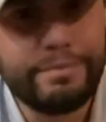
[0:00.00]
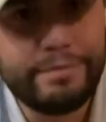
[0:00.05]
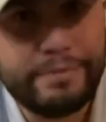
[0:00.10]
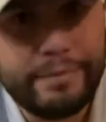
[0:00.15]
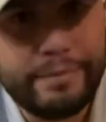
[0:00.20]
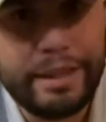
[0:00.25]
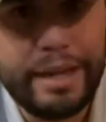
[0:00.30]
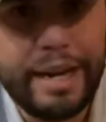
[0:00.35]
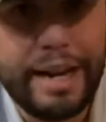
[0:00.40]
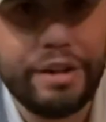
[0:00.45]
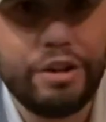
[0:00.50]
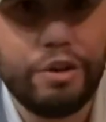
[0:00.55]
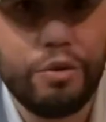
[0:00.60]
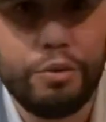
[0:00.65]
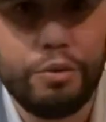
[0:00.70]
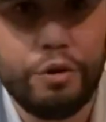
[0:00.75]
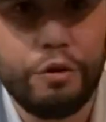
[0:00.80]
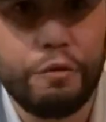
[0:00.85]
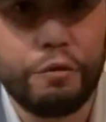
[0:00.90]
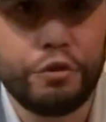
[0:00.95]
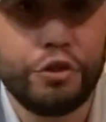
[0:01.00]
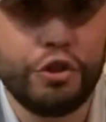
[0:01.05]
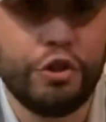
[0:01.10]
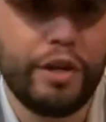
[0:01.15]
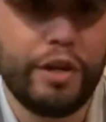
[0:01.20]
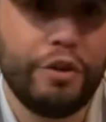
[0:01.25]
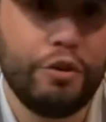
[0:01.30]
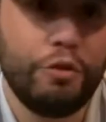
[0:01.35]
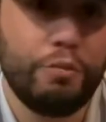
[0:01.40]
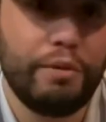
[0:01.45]
I don't know for sure.
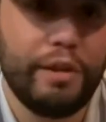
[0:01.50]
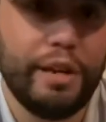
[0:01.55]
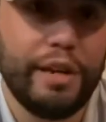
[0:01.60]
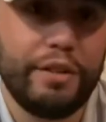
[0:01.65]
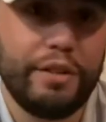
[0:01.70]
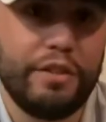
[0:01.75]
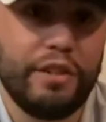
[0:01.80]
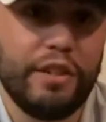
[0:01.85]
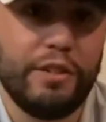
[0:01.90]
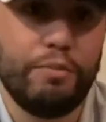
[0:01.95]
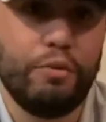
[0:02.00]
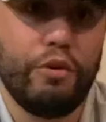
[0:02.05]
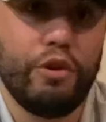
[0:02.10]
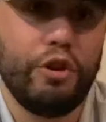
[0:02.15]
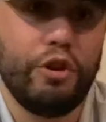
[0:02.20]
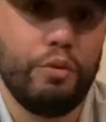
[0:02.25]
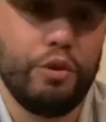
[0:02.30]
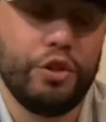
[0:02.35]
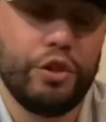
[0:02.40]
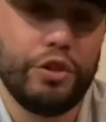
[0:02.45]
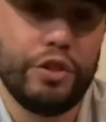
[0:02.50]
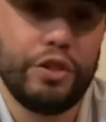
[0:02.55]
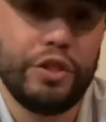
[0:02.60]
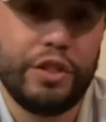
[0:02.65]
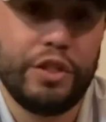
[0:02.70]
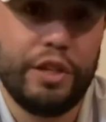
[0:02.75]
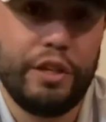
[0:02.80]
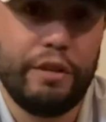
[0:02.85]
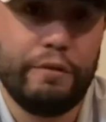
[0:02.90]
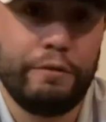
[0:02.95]
I do play a 6.0, which is a
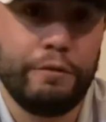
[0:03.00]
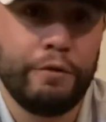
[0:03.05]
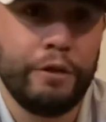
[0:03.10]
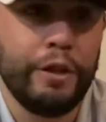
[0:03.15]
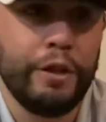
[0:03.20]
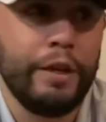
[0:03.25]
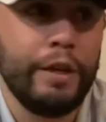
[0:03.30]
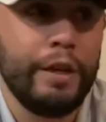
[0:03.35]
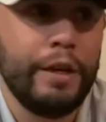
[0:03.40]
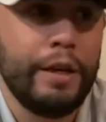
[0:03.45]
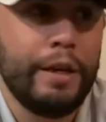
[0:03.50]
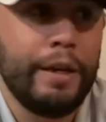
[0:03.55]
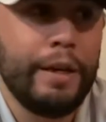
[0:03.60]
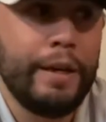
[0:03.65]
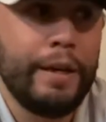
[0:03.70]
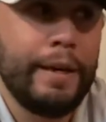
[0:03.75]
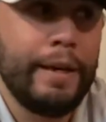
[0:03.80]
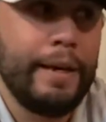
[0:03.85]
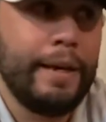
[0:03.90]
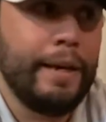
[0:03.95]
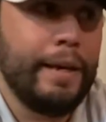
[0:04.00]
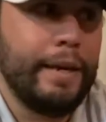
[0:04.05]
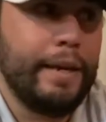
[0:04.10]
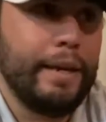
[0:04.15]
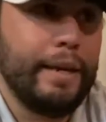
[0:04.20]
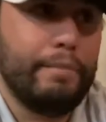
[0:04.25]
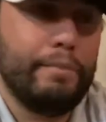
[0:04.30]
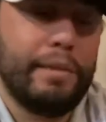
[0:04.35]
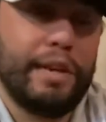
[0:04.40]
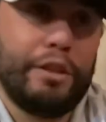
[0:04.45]
stiff.
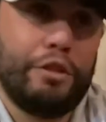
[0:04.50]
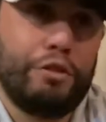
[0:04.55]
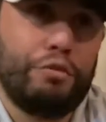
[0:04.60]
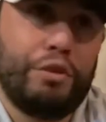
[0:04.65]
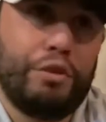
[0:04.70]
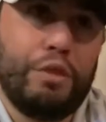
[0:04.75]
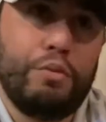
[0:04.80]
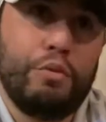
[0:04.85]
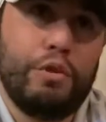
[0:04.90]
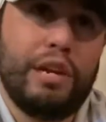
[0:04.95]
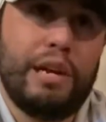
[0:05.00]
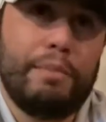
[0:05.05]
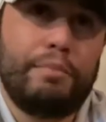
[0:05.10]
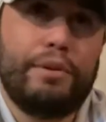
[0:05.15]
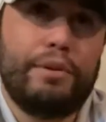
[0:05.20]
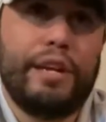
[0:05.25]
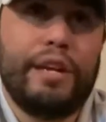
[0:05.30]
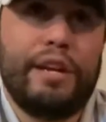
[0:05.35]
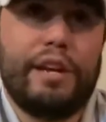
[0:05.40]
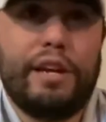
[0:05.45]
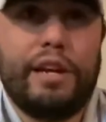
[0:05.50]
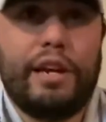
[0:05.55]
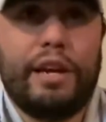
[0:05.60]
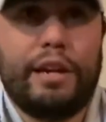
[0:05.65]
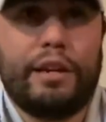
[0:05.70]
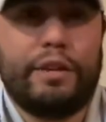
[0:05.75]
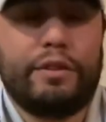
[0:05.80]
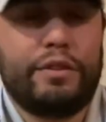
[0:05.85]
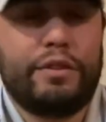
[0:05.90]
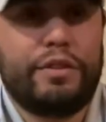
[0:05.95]
My 3-wood, I play an
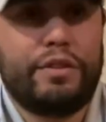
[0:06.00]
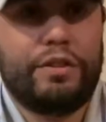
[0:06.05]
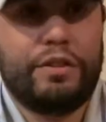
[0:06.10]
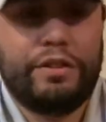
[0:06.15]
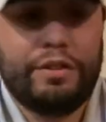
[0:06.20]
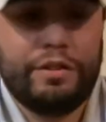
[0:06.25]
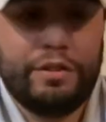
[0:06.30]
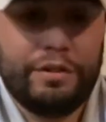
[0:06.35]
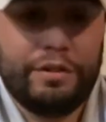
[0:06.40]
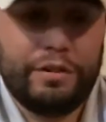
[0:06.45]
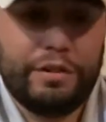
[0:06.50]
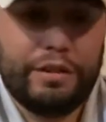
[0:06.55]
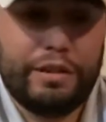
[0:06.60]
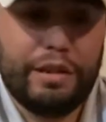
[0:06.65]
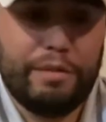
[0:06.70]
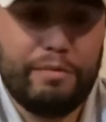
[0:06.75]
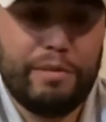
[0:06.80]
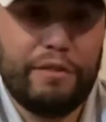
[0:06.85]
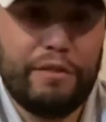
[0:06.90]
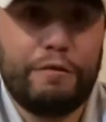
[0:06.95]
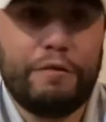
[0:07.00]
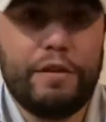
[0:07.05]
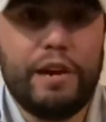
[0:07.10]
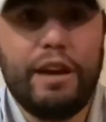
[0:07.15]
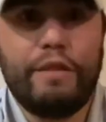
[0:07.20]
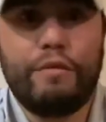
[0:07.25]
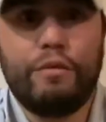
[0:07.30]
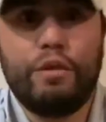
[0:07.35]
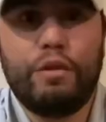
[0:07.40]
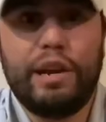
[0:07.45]
X, and my
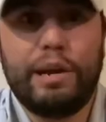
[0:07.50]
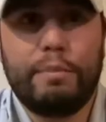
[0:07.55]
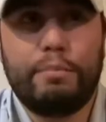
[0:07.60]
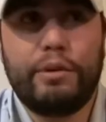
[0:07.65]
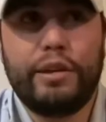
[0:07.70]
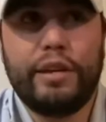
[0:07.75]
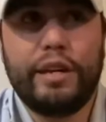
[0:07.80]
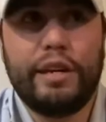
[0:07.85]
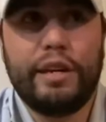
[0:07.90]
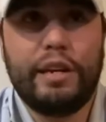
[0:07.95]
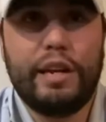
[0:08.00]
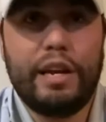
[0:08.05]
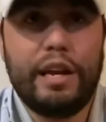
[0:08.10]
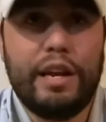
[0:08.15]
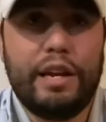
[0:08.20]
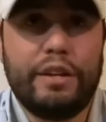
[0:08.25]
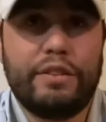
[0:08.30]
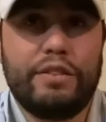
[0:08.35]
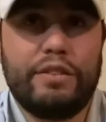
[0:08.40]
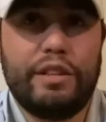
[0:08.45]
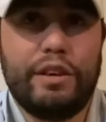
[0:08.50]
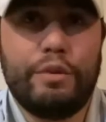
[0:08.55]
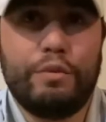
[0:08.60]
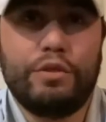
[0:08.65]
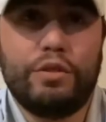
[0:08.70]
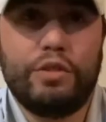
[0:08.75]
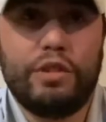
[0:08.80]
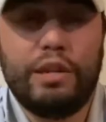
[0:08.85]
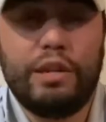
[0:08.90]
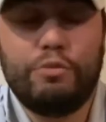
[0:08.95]
5-wood, I play an S that
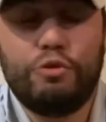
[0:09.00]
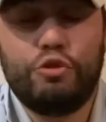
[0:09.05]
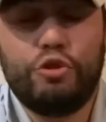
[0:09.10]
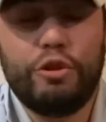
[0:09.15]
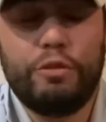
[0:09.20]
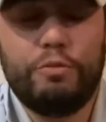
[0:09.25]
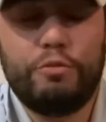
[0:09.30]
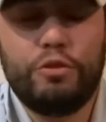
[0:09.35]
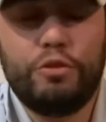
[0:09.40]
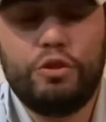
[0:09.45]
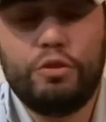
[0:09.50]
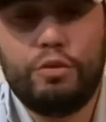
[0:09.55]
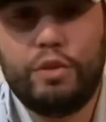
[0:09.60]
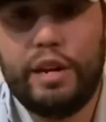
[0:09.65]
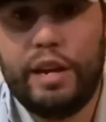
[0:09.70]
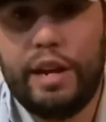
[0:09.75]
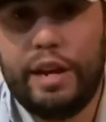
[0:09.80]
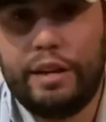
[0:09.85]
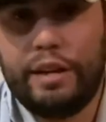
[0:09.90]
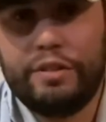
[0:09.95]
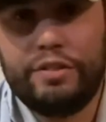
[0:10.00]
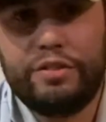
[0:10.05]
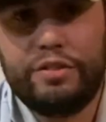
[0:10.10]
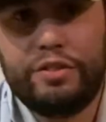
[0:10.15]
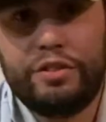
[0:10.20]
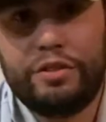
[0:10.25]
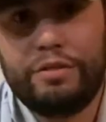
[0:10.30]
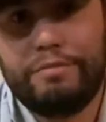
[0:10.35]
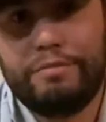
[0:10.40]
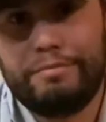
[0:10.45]
was tip trimmed to an
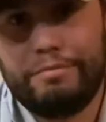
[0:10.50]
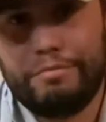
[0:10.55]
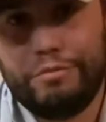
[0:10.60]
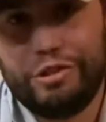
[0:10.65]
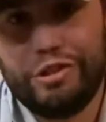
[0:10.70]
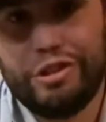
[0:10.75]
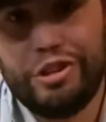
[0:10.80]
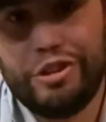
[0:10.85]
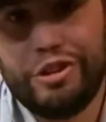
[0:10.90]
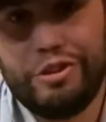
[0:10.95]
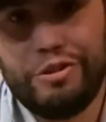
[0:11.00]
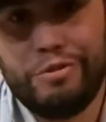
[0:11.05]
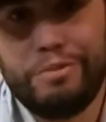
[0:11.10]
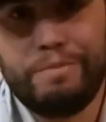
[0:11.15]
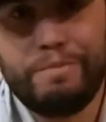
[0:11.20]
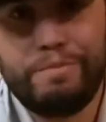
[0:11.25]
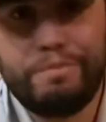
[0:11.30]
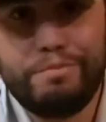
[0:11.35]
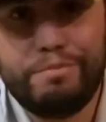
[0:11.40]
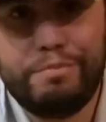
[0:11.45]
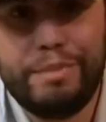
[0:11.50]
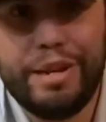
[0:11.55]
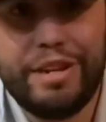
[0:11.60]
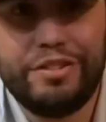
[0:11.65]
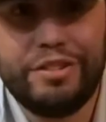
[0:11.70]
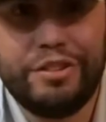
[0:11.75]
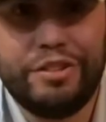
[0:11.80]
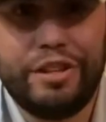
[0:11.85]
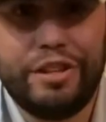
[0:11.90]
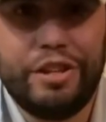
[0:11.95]
X. So
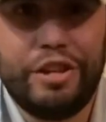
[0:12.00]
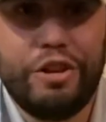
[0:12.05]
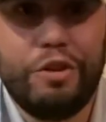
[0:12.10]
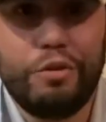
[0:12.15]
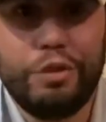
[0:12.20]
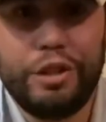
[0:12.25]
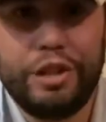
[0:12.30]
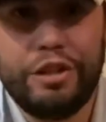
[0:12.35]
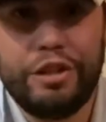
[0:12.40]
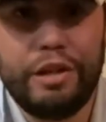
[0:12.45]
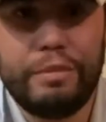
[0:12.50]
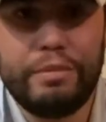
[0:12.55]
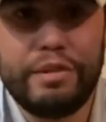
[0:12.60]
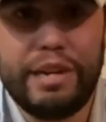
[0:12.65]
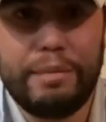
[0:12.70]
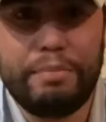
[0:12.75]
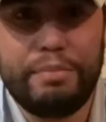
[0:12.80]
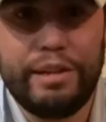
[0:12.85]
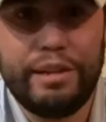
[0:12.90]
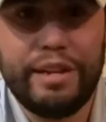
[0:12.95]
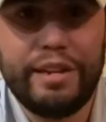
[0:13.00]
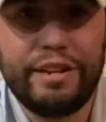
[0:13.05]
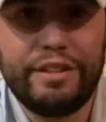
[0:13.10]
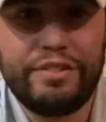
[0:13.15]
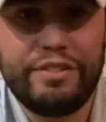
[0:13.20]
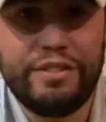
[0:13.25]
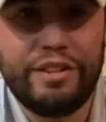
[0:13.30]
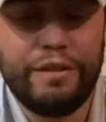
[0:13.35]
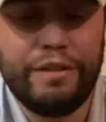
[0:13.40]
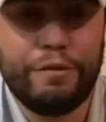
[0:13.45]
basically the only clubs that I play in a
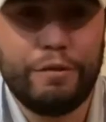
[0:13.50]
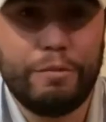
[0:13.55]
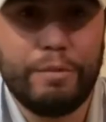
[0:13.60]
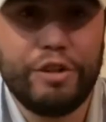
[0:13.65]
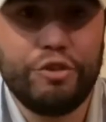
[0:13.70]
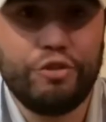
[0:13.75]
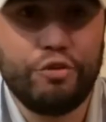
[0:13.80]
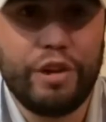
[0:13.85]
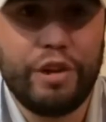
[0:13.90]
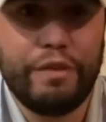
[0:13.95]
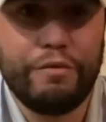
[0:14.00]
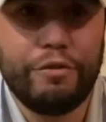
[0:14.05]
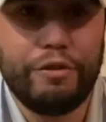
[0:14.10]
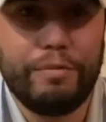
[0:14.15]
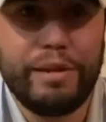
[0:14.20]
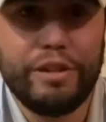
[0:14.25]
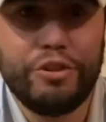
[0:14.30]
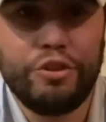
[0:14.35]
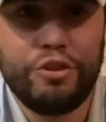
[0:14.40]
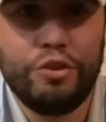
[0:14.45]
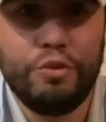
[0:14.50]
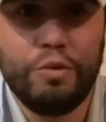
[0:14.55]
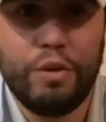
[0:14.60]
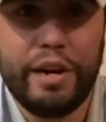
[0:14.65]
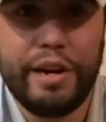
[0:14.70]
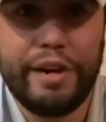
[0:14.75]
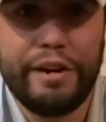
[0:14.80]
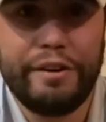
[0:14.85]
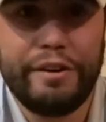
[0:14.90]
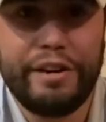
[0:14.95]
stiff are my driver and my
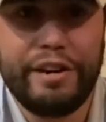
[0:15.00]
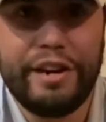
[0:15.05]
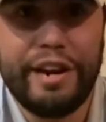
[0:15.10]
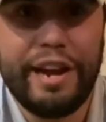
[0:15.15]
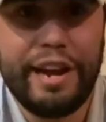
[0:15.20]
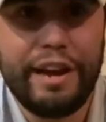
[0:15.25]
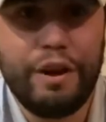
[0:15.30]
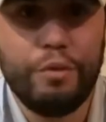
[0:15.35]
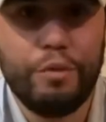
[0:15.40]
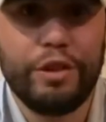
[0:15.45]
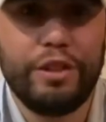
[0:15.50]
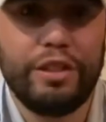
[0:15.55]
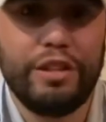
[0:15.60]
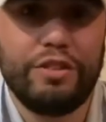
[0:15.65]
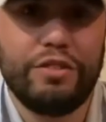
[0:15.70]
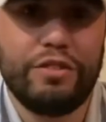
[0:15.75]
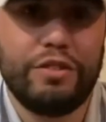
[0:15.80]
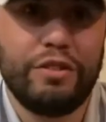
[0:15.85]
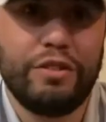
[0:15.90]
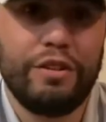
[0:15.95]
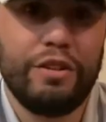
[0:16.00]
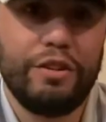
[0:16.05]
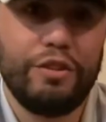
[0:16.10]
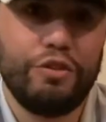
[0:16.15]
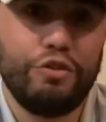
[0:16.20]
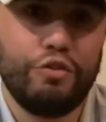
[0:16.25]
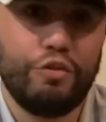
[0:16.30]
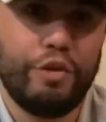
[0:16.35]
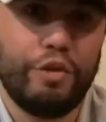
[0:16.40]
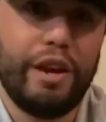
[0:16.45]
2-iron. And now with this
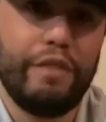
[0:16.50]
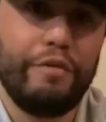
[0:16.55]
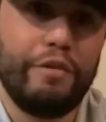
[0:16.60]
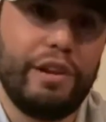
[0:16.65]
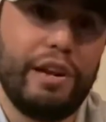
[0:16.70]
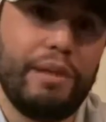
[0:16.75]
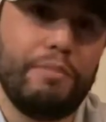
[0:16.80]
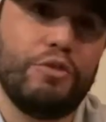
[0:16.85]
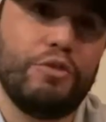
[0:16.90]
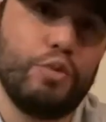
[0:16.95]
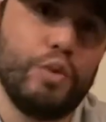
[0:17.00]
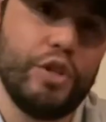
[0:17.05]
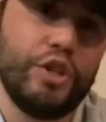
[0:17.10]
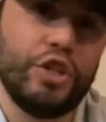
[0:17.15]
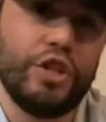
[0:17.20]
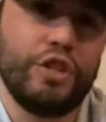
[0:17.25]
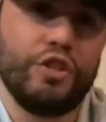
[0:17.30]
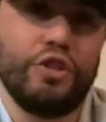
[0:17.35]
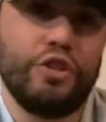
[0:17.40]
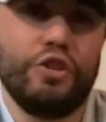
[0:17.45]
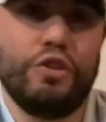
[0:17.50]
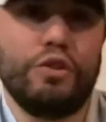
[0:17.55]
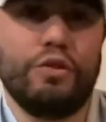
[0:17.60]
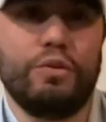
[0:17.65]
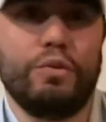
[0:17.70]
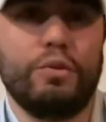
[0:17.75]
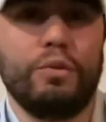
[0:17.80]
driver that I'm switching to,